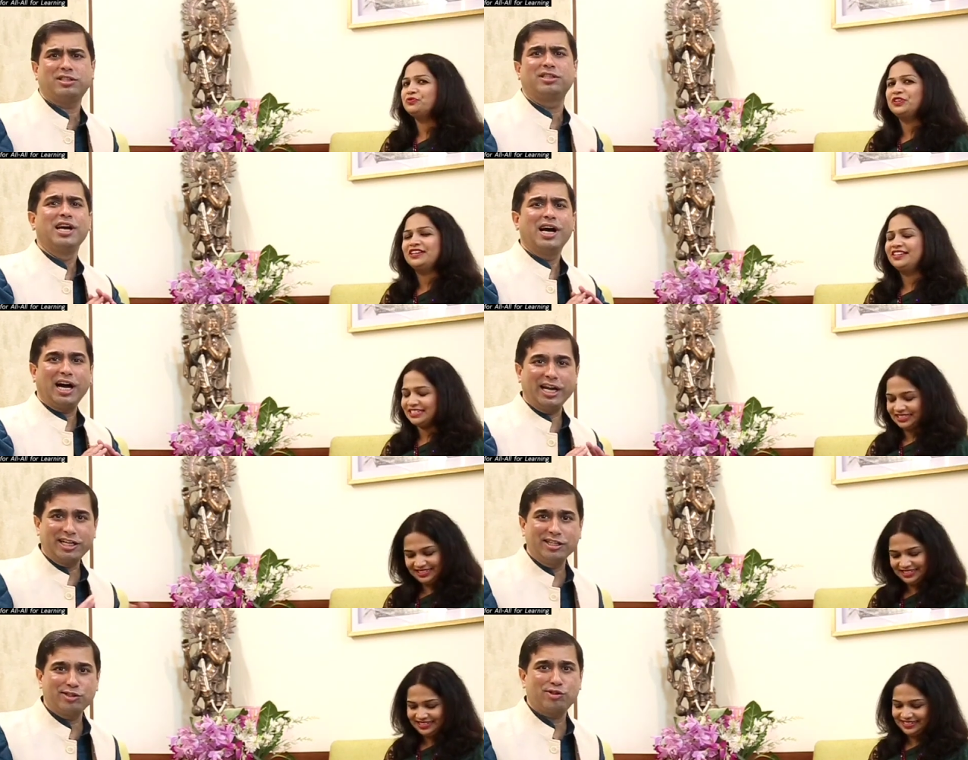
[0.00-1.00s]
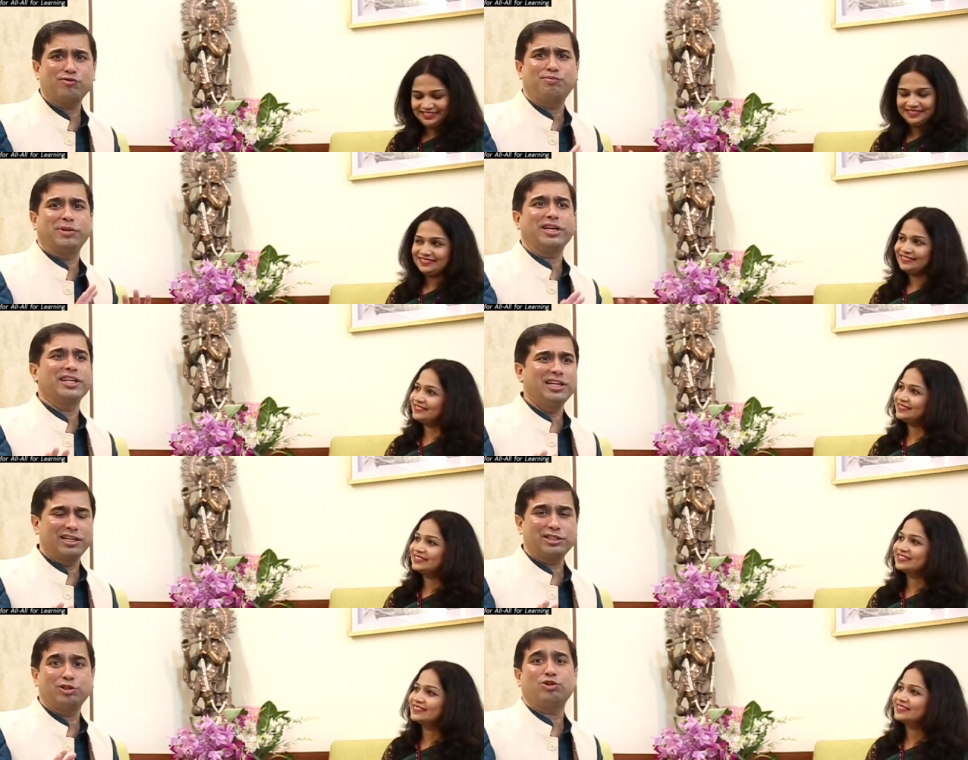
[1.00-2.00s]
Speaker 1: field. Yes, icons of Marathi
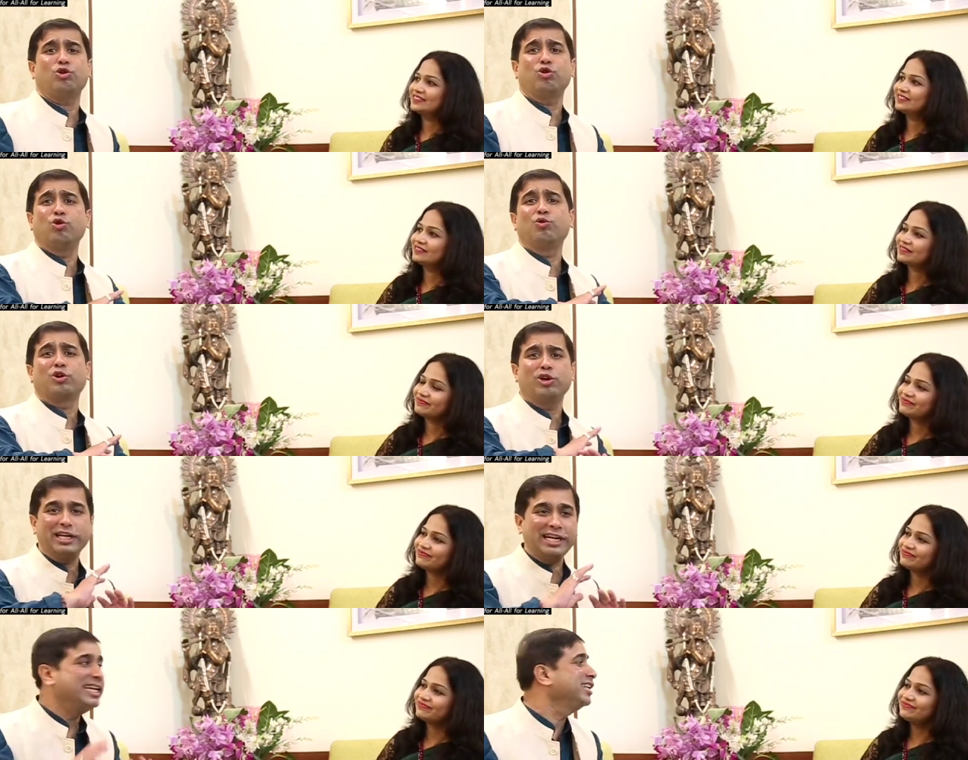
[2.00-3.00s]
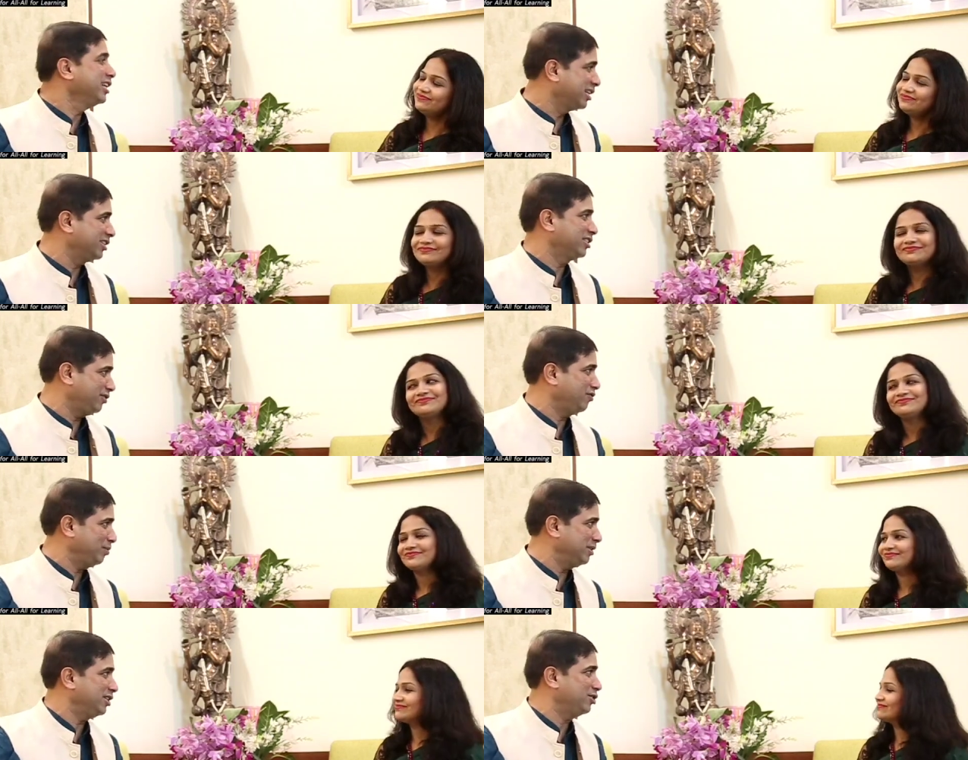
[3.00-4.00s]
literature or overall Indian literature, if
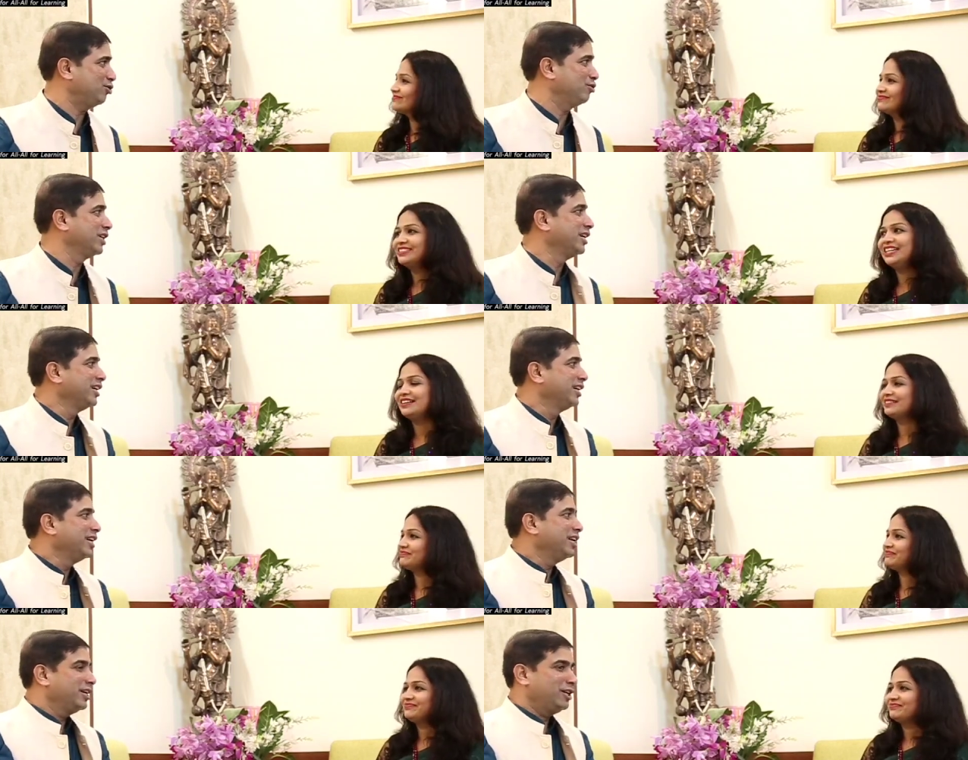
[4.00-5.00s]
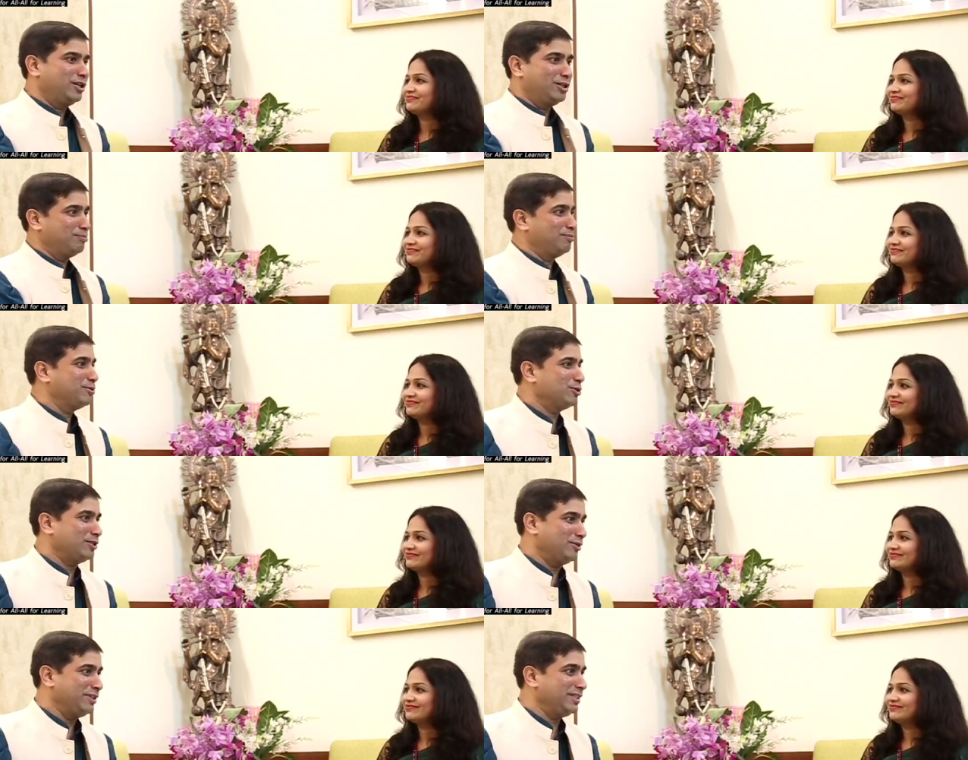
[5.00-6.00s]
I may say so. Yeah. Uh, so,
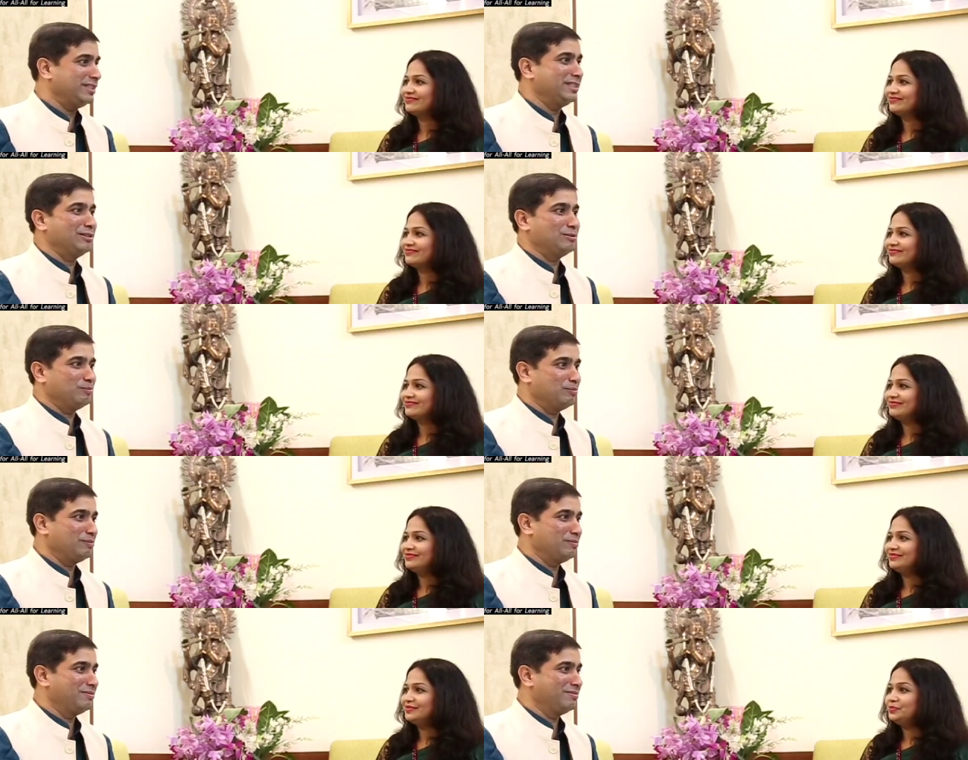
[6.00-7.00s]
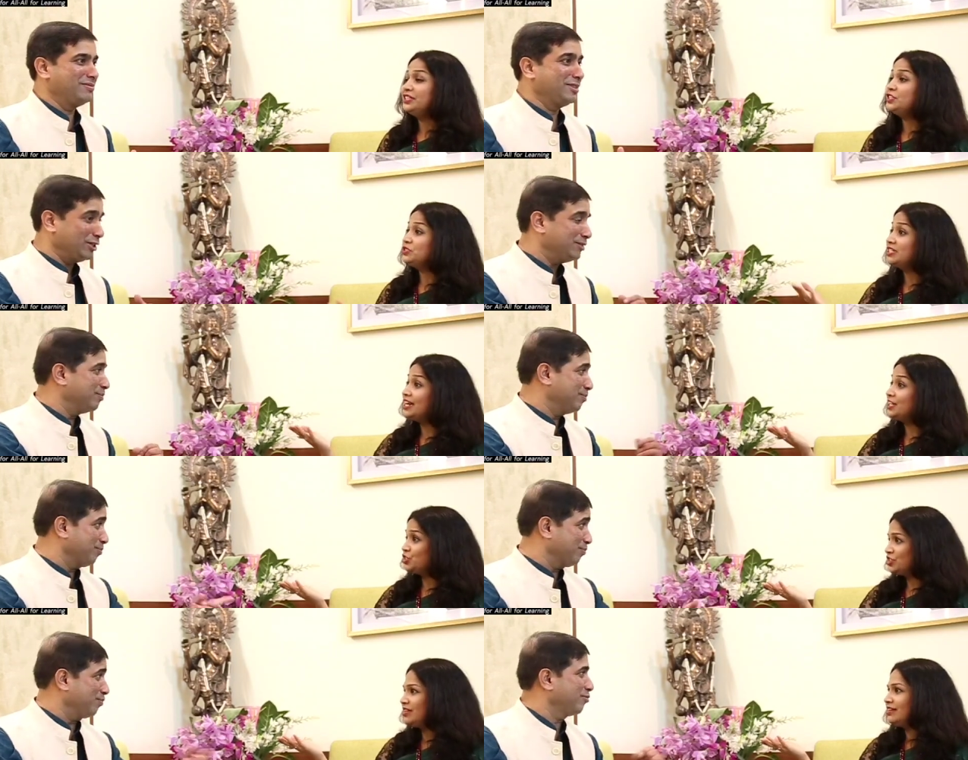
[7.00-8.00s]
Speaker 2: Sawani. Uh, but it was an
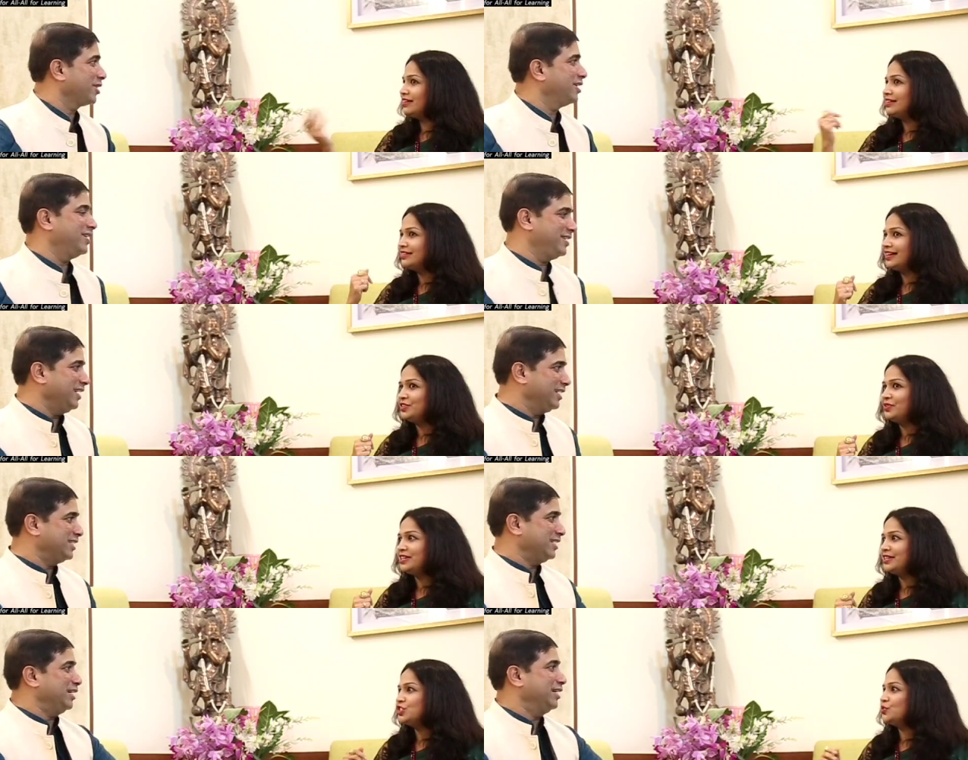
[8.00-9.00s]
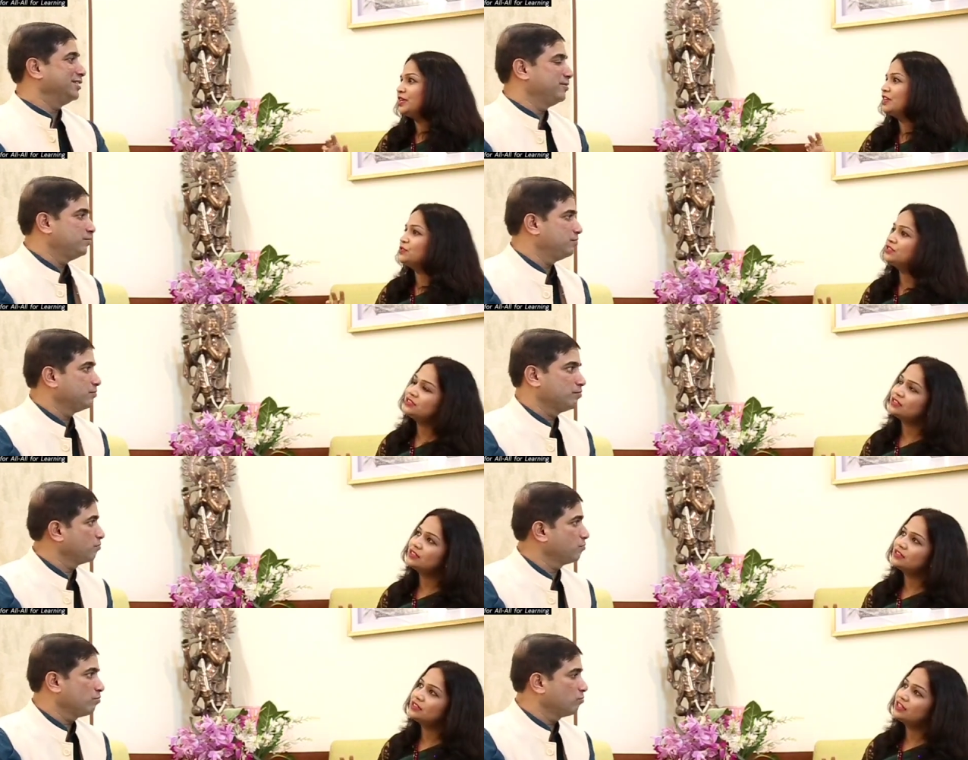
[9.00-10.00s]
additional uh, yeah, advantage exactly. when I was
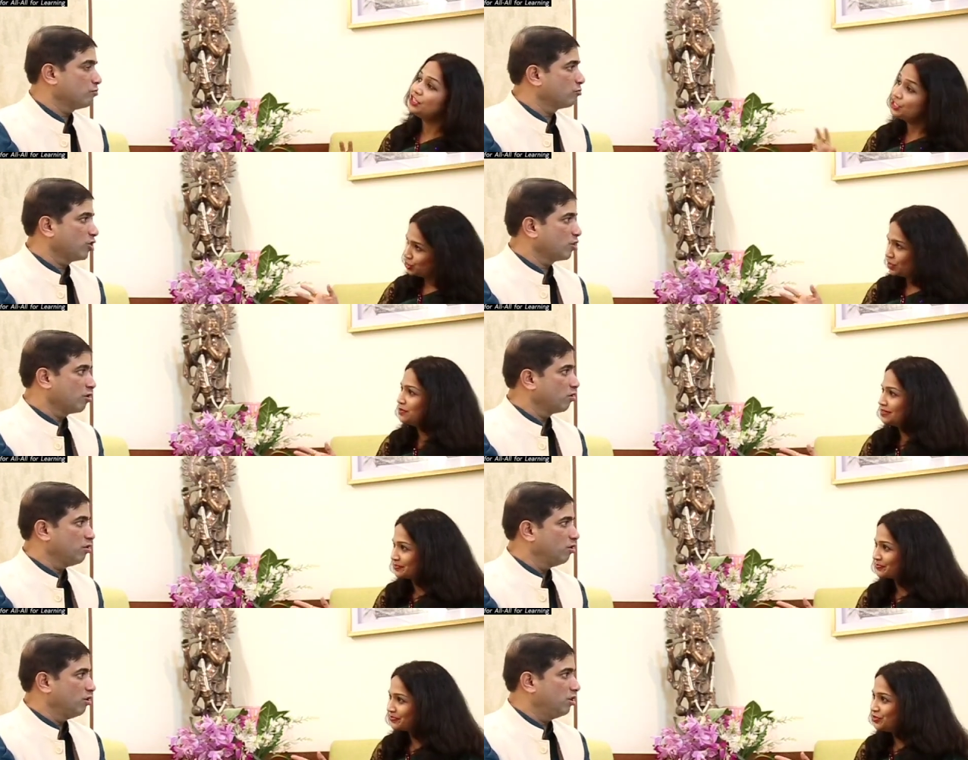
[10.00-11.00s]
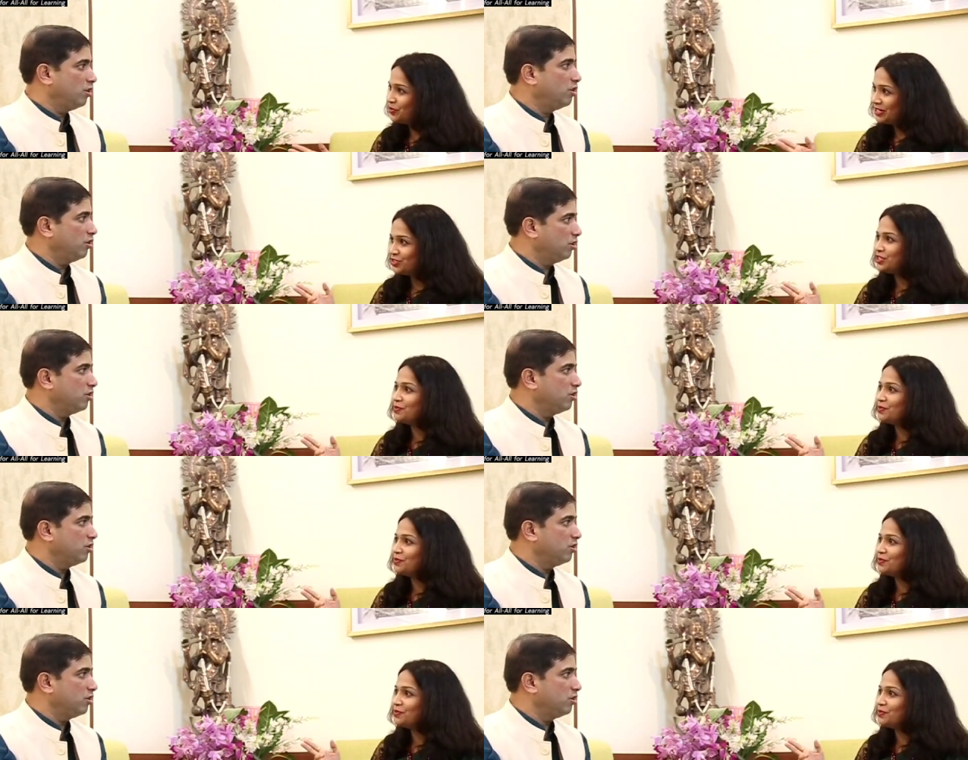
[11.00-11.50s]
uh, learning German. You mentioned ah,